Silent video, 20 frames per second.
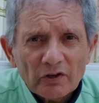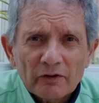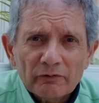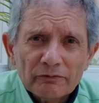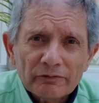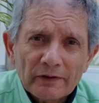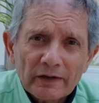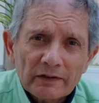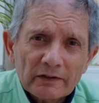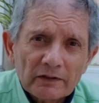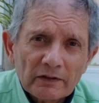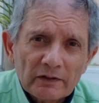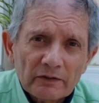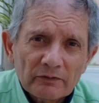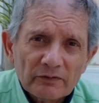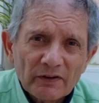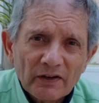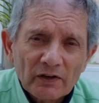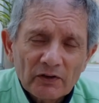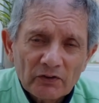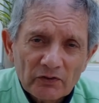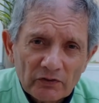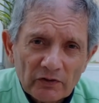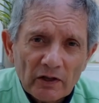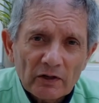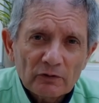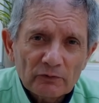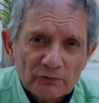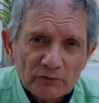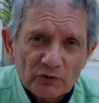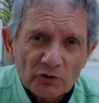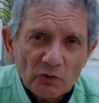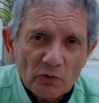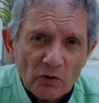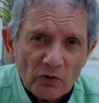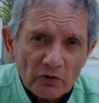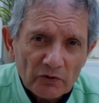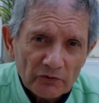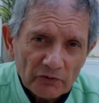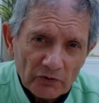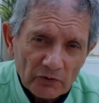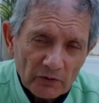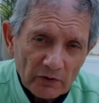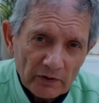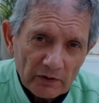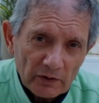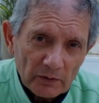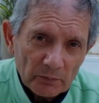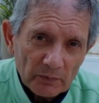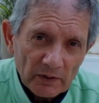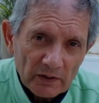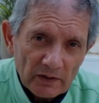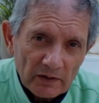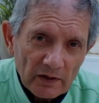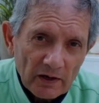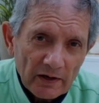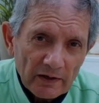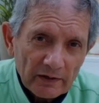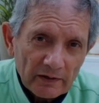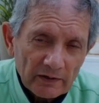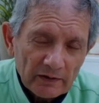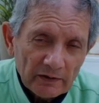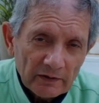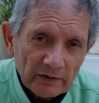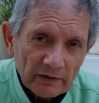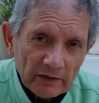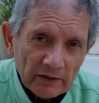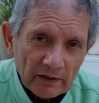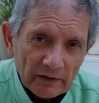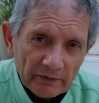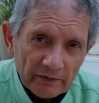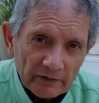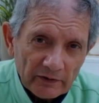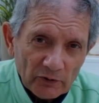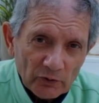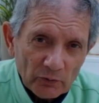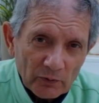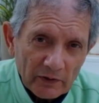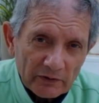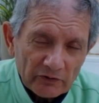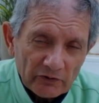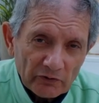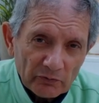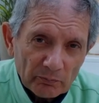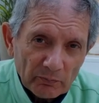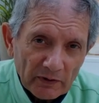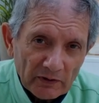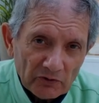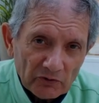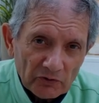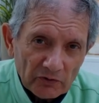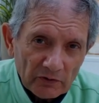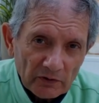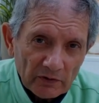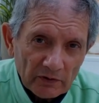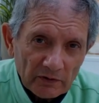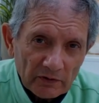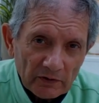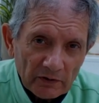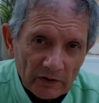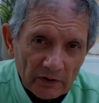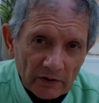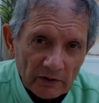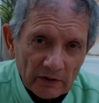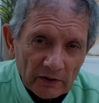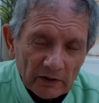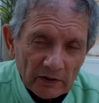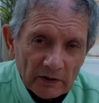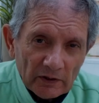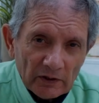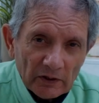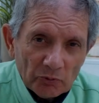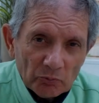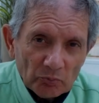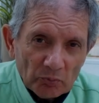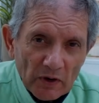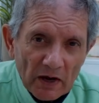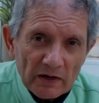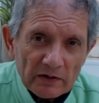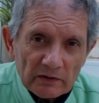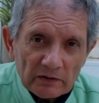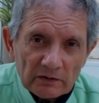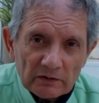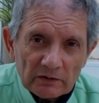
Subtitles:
effective self-talk, so a little bit like the cue I just mentioned, but